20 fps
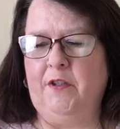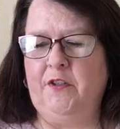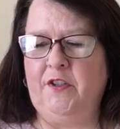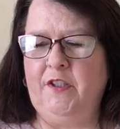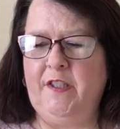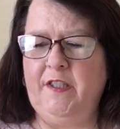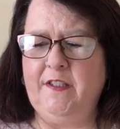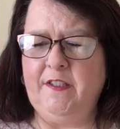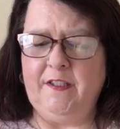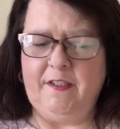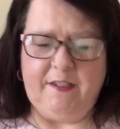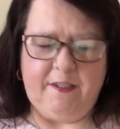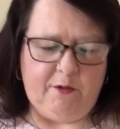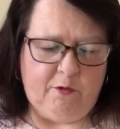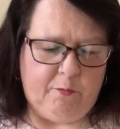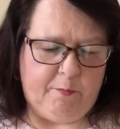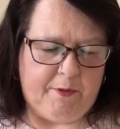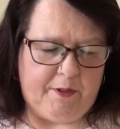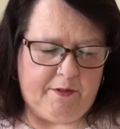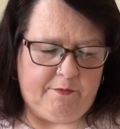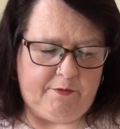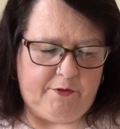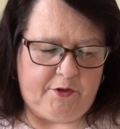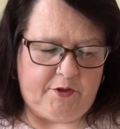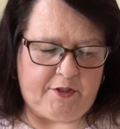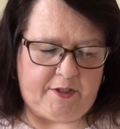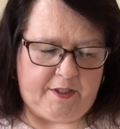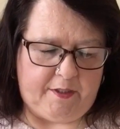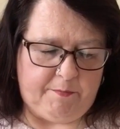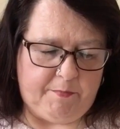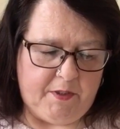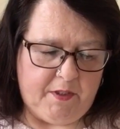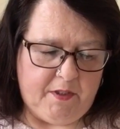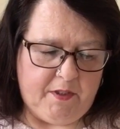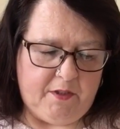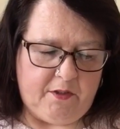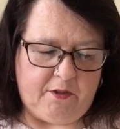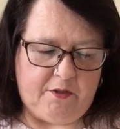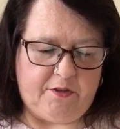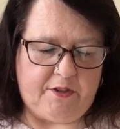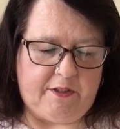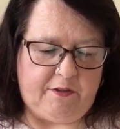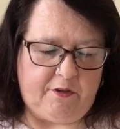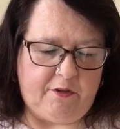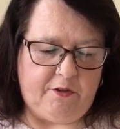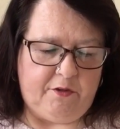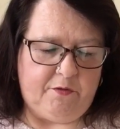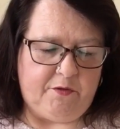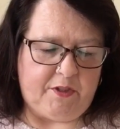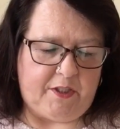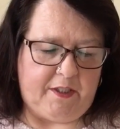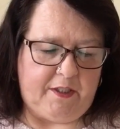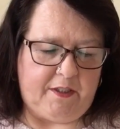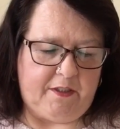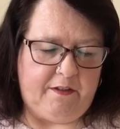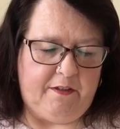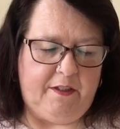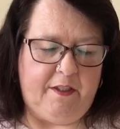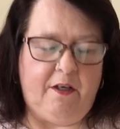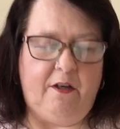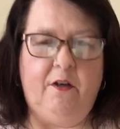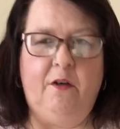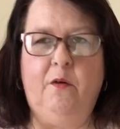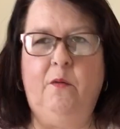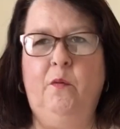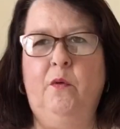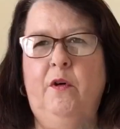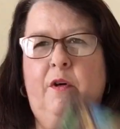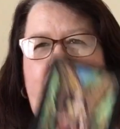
It is a little bit of a shame because they could have taken the artwork